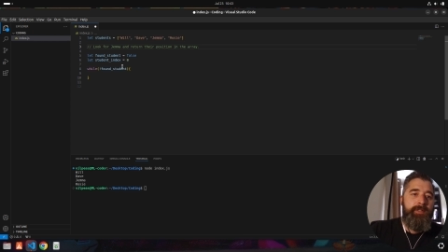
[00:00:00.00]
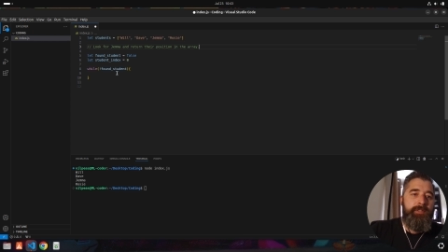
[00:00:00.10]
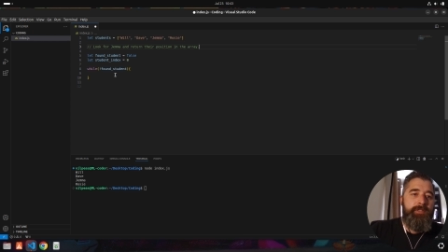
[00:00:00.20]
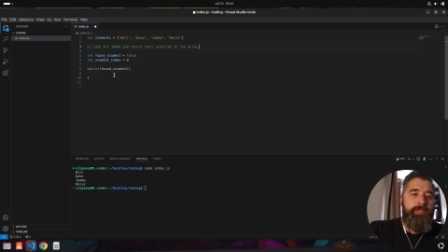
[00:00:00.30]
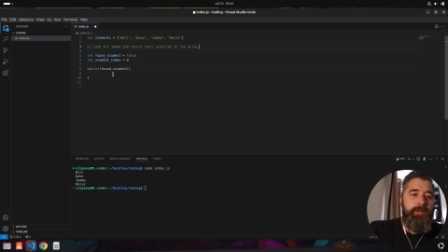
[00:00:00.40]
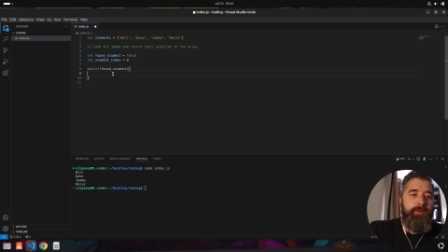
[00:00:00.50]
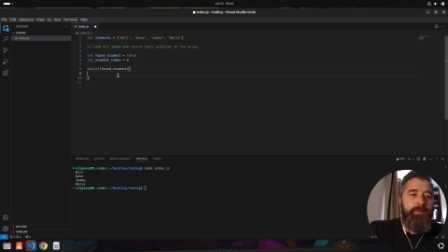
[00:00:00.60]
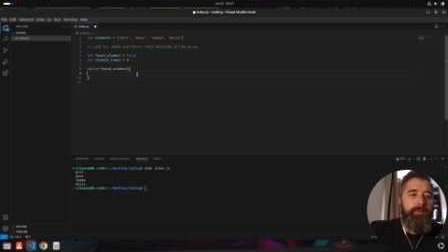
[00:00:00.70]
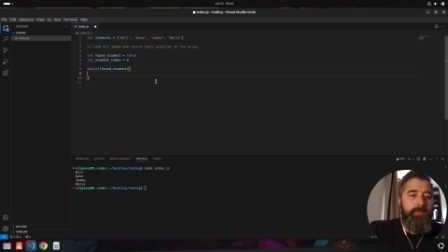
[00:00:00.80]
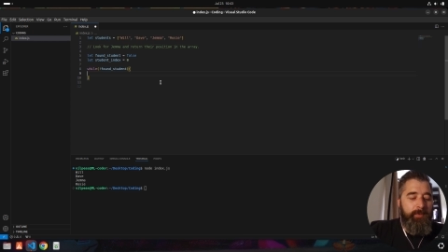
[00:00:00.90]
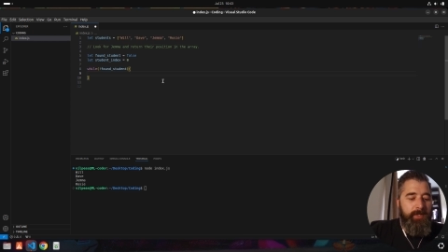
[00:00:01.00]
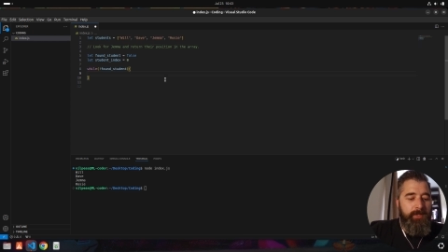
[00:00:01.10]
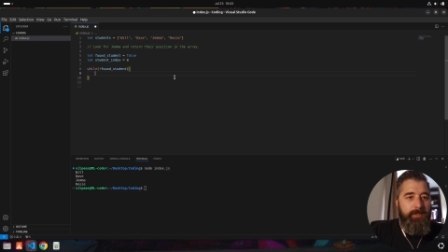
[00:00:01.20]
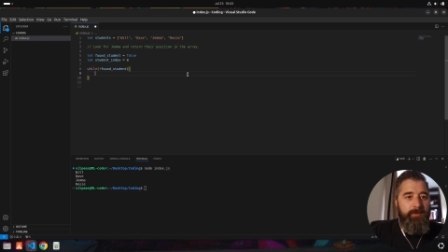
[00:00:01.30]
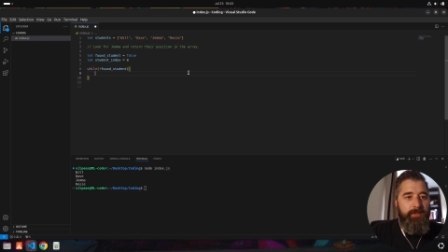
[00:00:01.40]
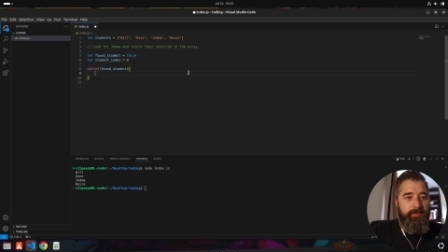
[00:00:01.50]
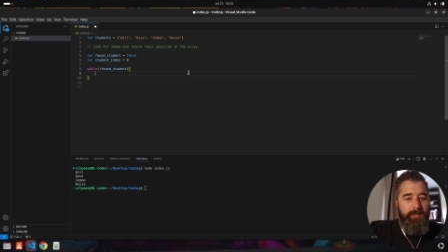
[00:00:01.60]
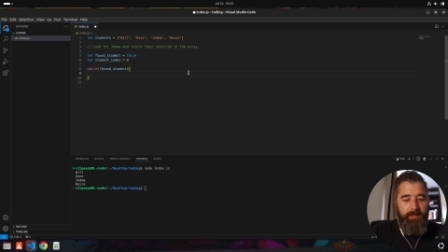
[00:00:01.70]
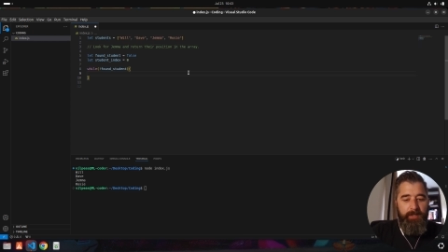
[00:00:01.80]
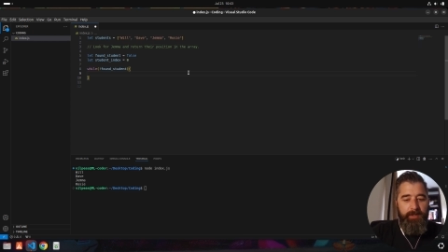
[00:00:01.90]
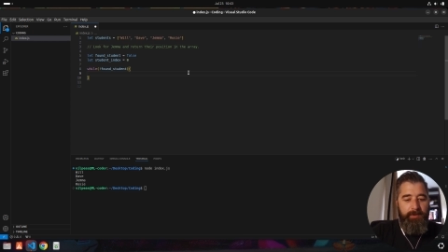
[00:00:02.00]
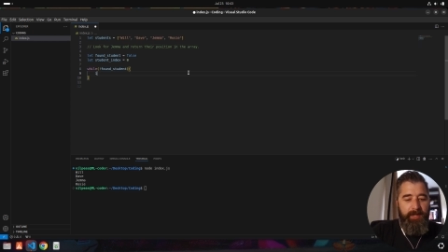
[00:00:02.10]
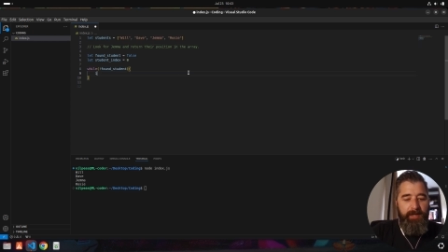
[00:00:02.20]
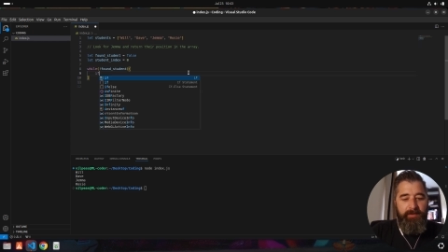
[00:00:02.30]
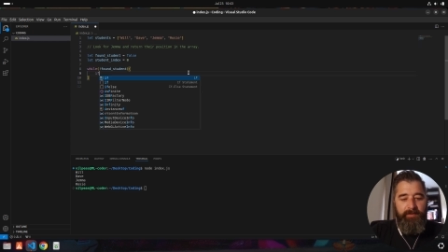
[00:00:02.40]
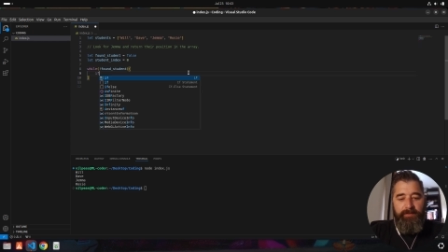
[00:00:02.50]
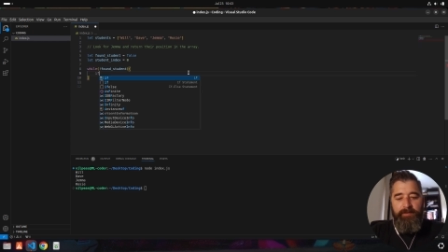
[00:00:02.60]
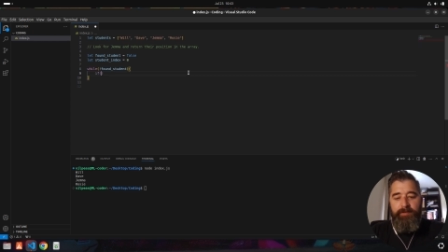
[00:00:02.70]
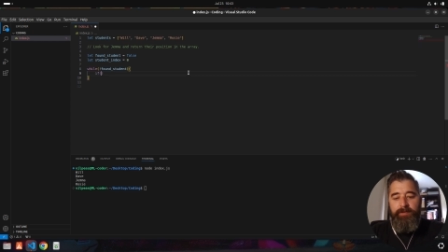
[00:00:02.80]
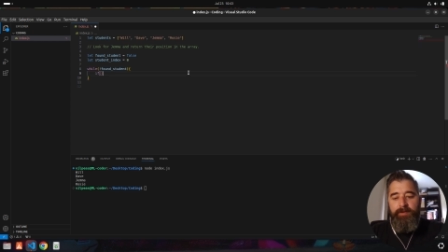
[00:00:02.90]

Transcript: So what we could do is we could go if